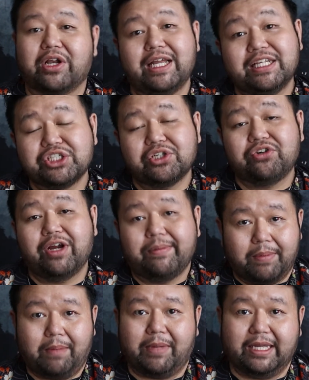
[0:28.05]
on Instagram
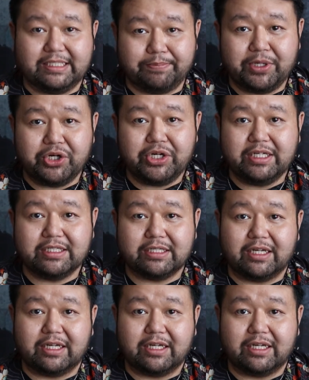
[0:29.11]
about my experience,